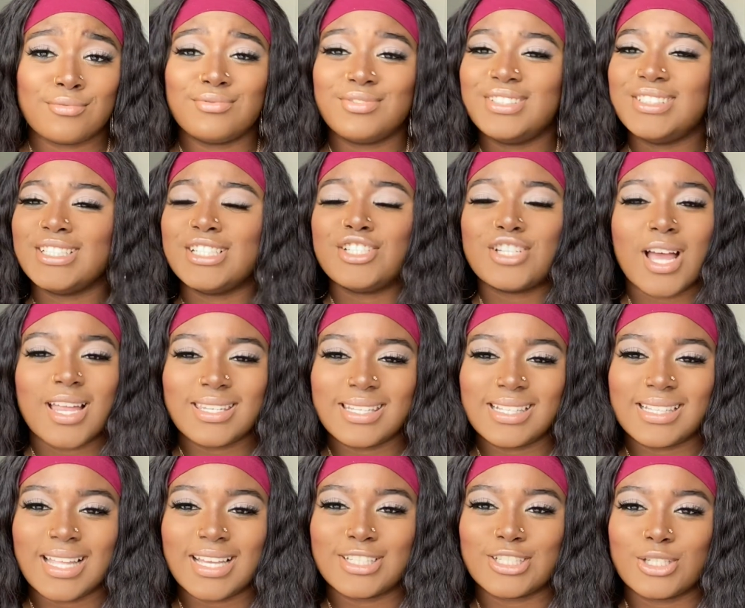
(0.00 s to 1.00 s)
The Shanti
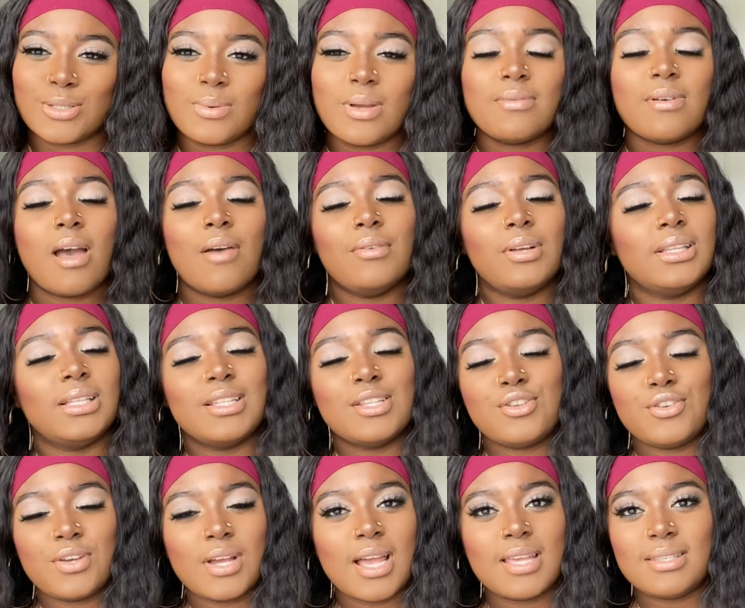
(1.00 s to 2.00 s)
collection. We have everything
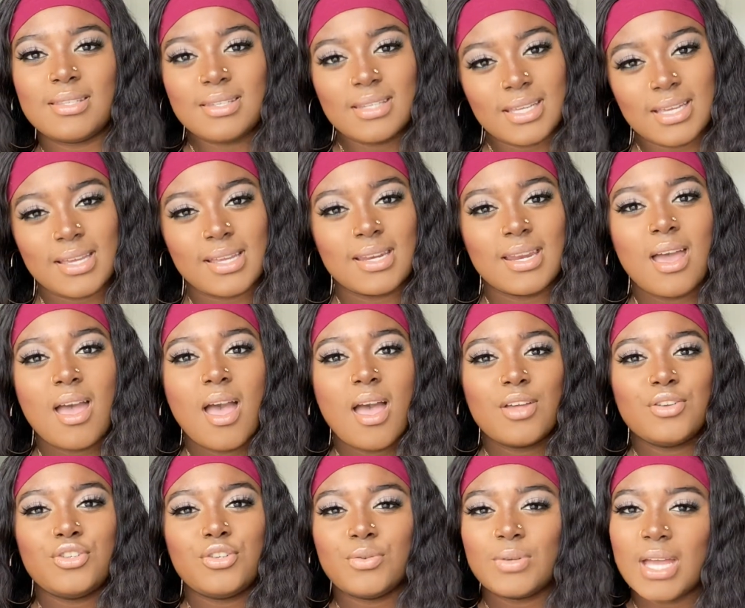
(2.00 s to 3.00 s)
that you guys need
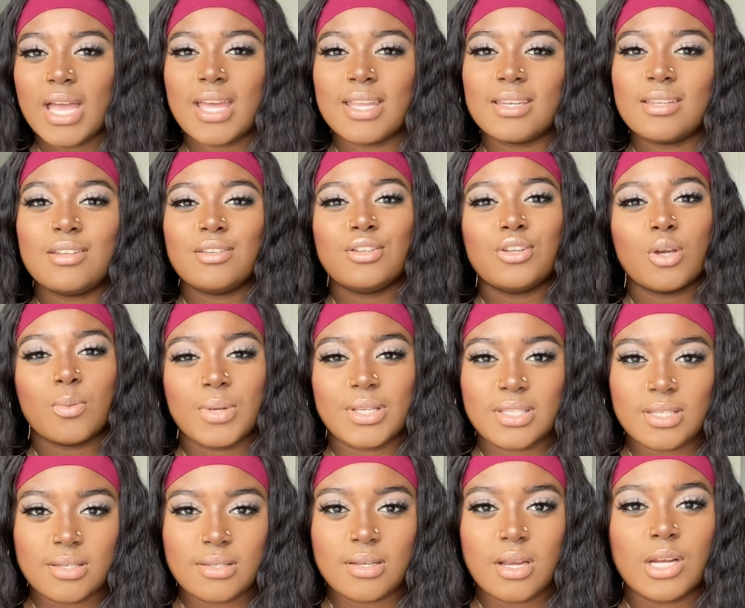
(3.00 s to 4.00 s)
to get your
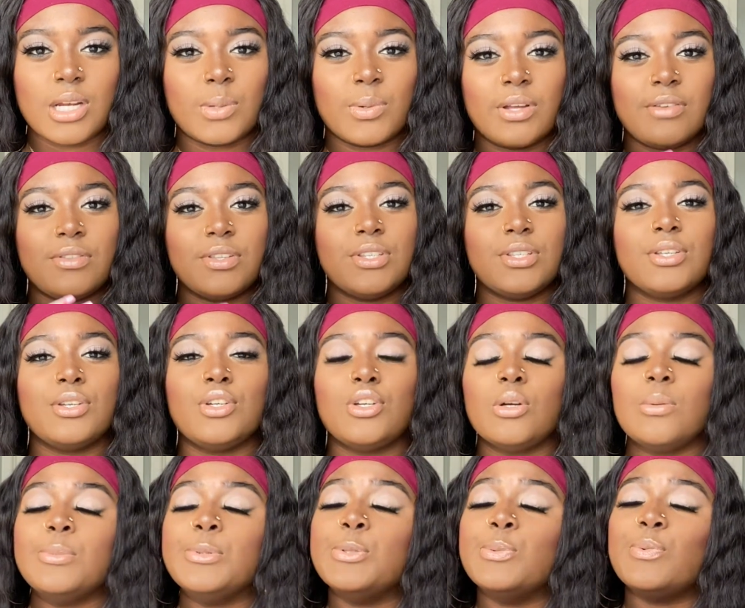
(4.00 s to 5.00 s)
business started. We have the
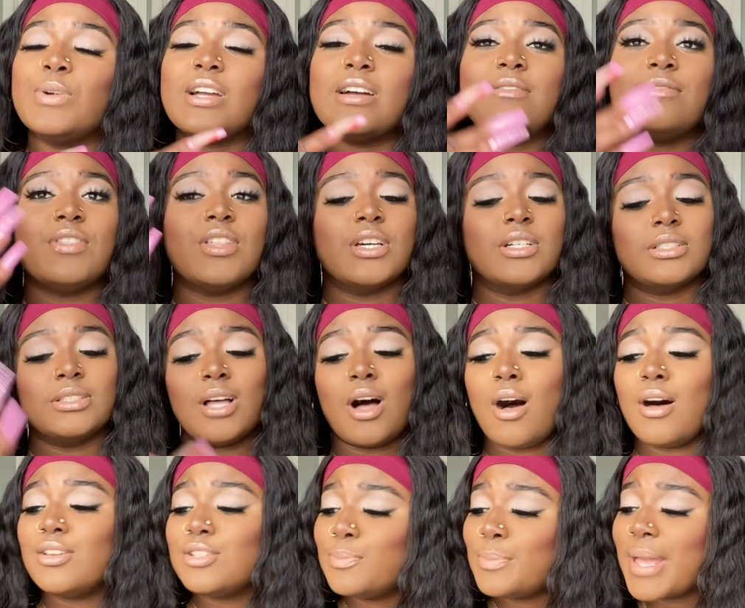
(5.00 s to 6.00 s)
tubes, we have the
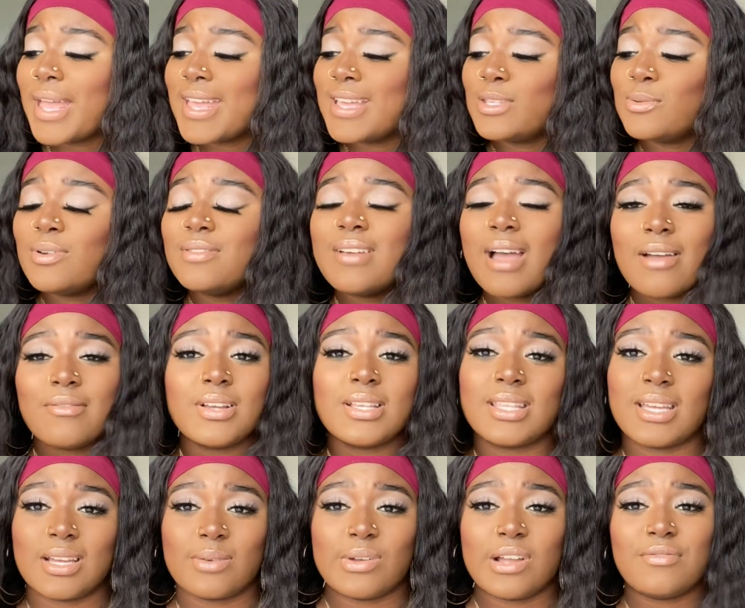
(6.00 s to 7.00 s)
gloss base, we have
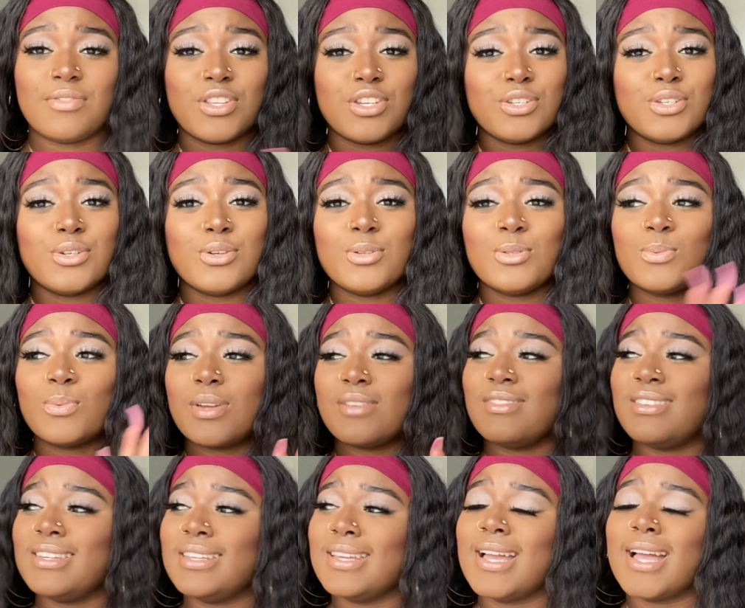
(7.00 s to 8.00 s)
everything. We have the nudes, we have
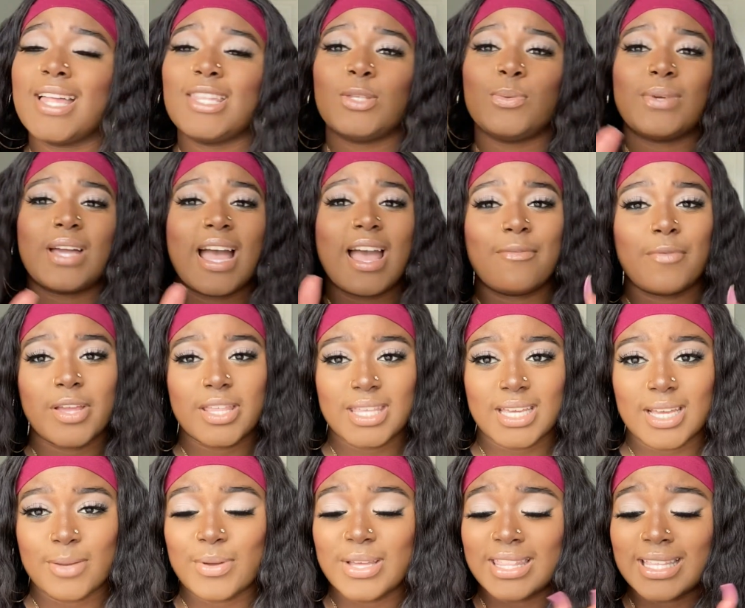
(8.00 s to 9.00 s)
the neons, we got
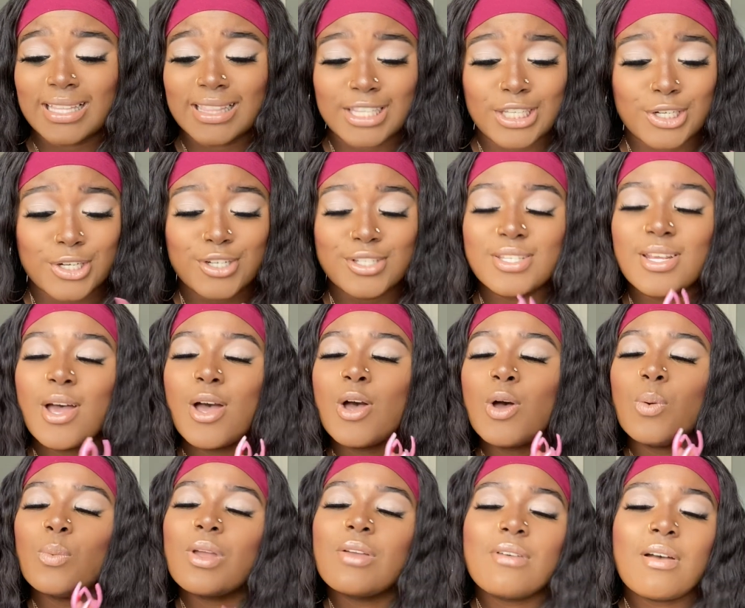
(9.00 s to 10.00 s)
everything. We have the glitters,
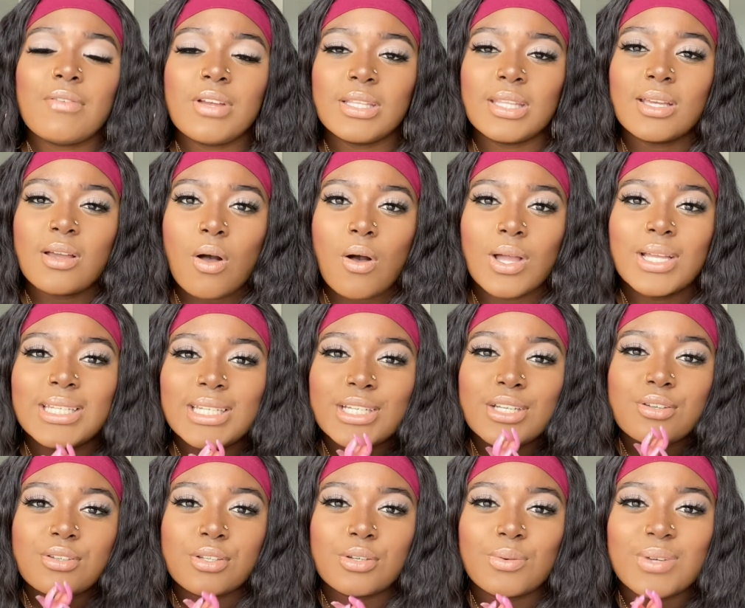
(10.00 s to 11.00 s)
we have everything. All you
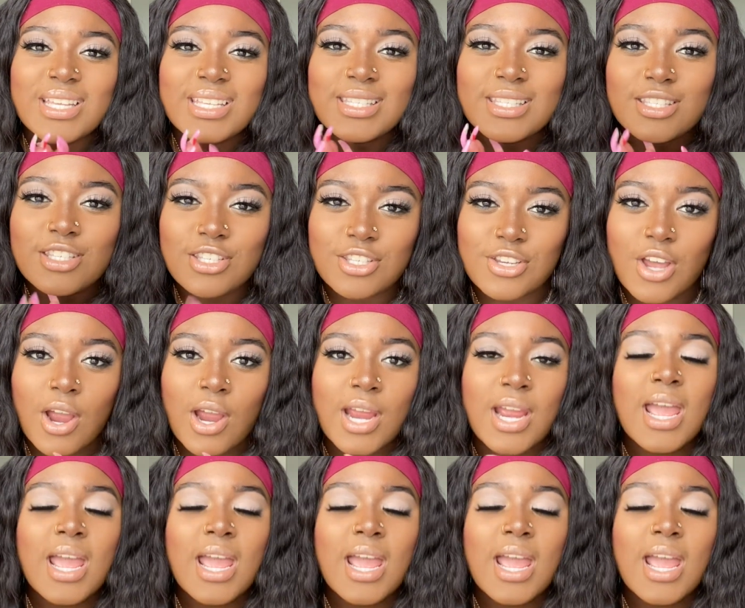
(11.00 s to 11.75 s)
need to do is start.